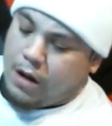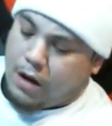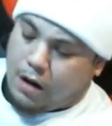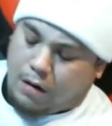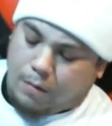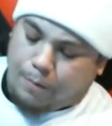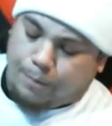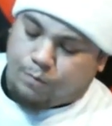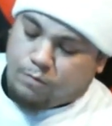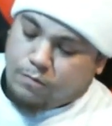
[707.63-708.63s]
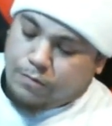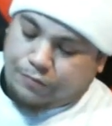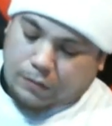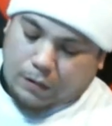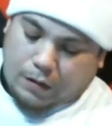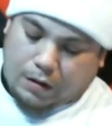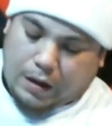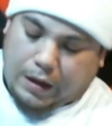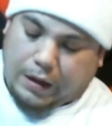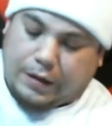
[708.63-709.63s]
And
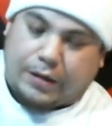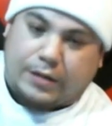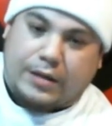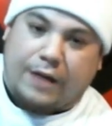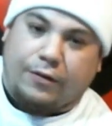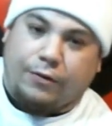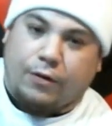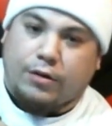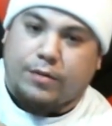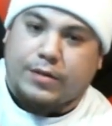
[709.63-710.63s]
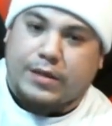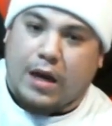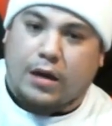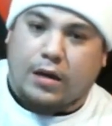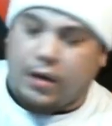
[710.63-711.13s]
it does have the fold-up stock.